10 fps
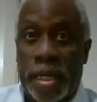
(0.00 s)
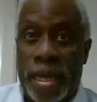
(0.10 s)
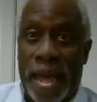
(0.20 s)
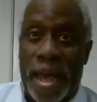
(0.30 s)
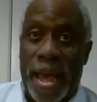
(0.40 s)

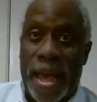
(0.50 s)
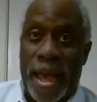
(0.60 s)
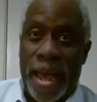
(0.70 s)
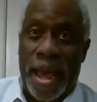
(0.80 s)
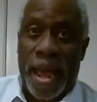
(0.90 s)

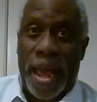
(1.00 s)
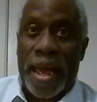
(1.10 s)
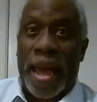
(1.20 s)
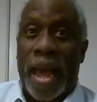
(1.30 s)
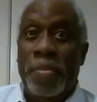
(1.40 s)
Ah,
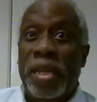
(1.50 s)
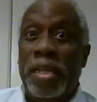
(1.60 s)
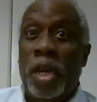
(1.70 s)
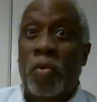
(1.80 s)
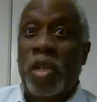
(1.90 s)
how do
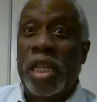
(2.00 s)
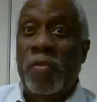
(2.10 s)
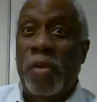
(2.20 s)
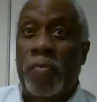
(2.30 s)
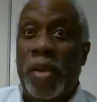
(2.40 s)
you know when you